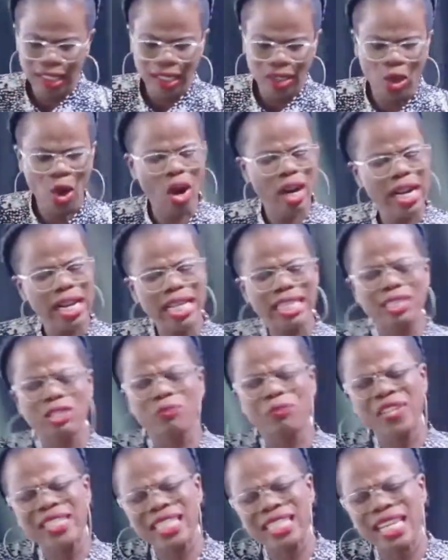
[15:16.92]
God is
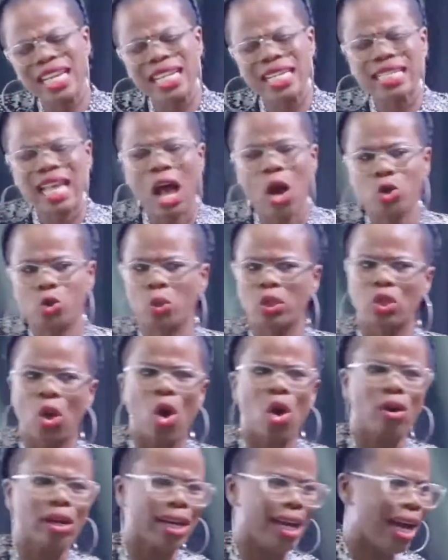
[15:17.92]
visited this house with
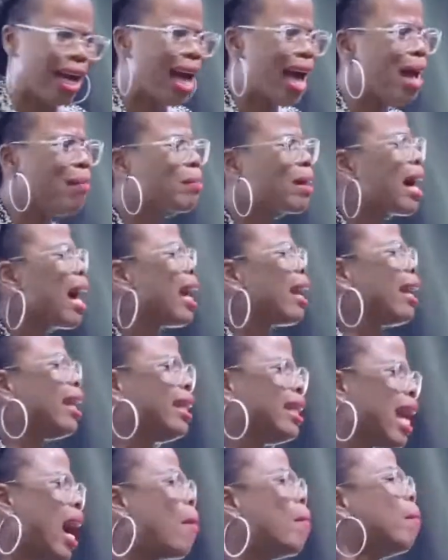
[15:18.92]
hunger. I'm
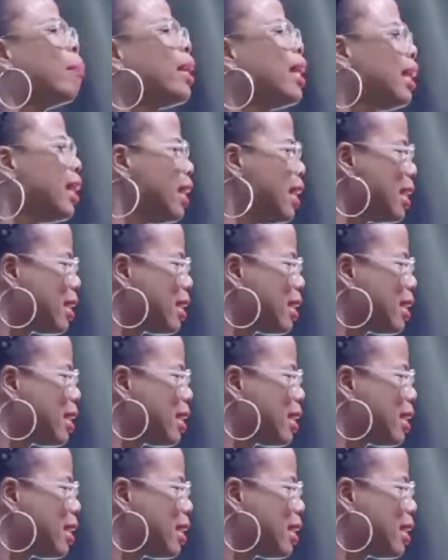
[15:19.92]
carrying it, I'm bringing